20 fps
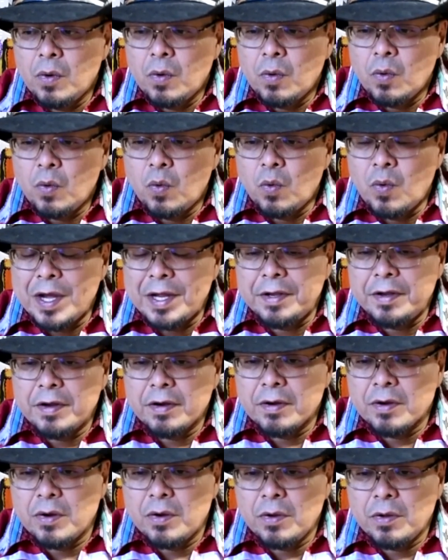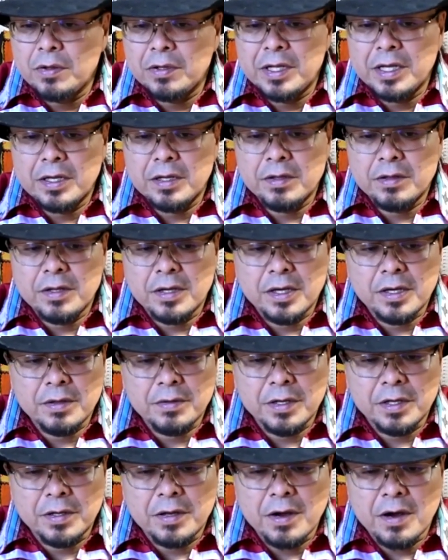when you're holding
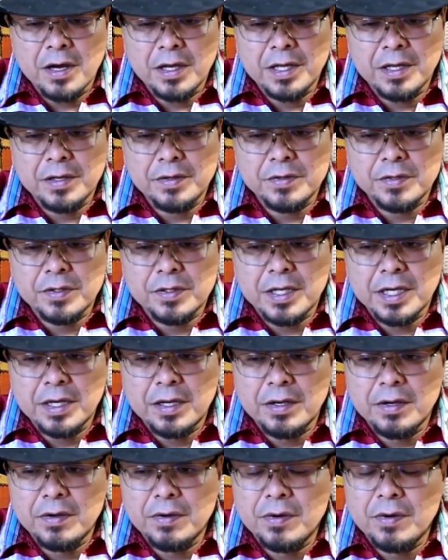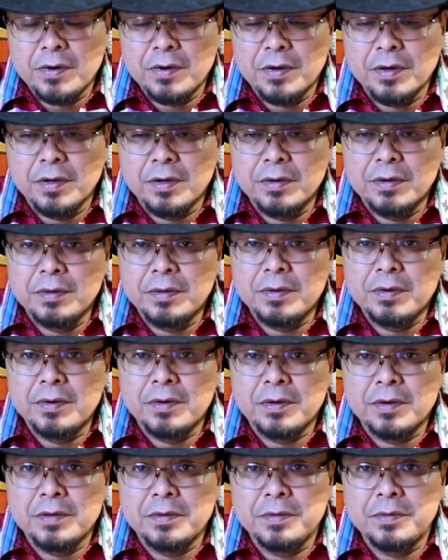the talking stick or
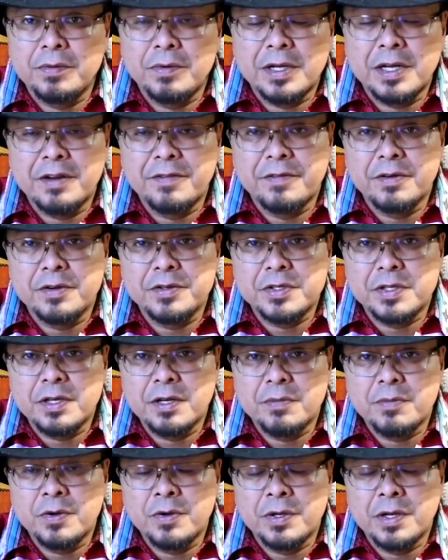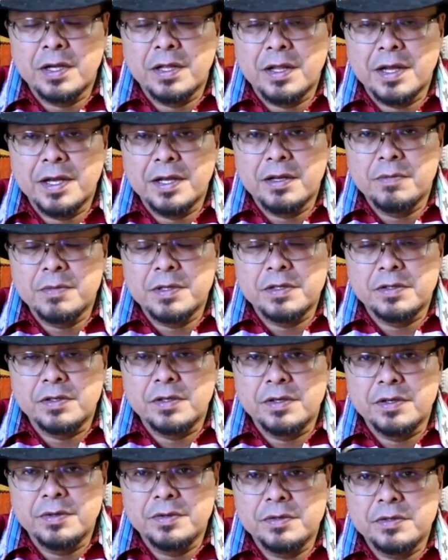whatever ceremonial item is
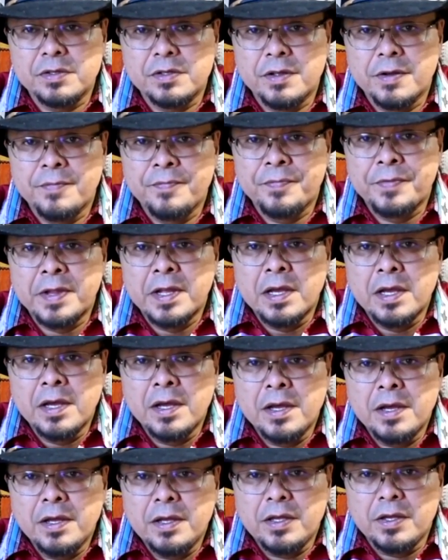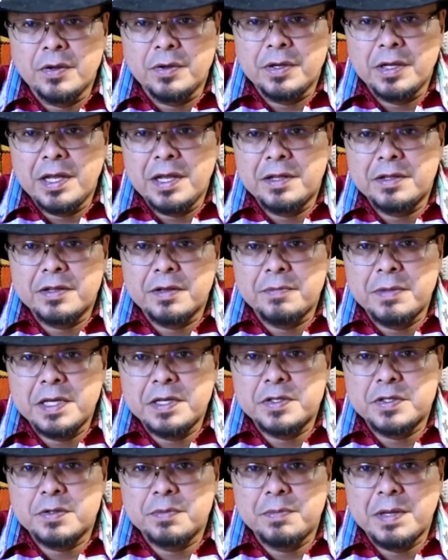used, you need to be
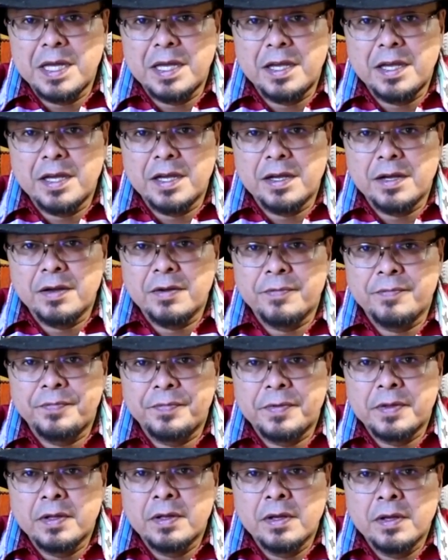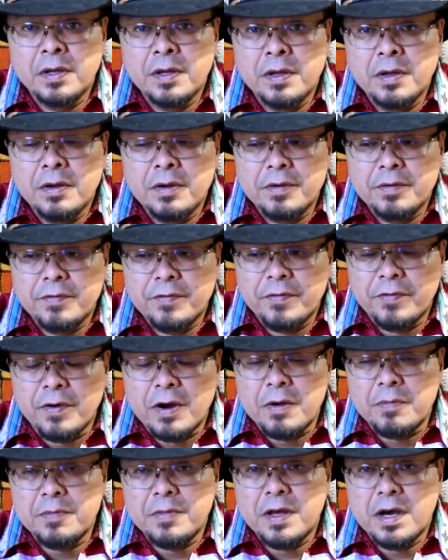speaking
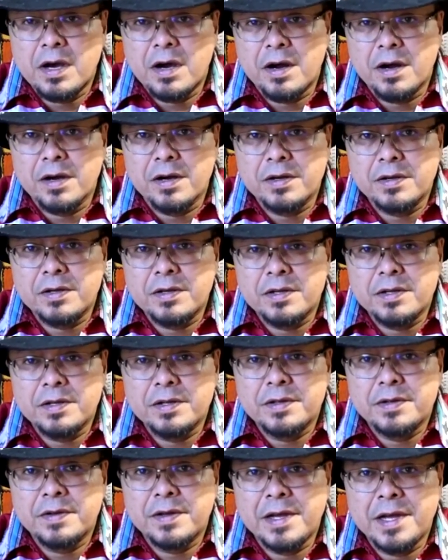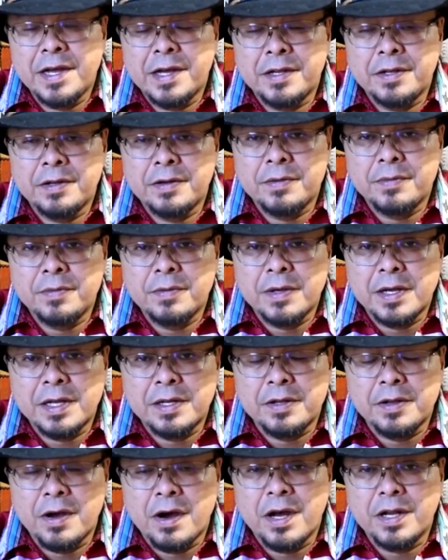from the heart
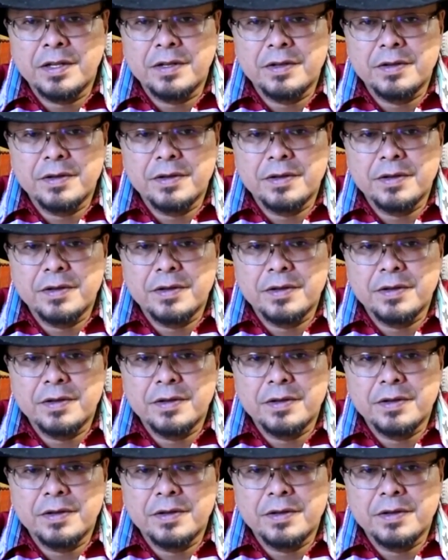and not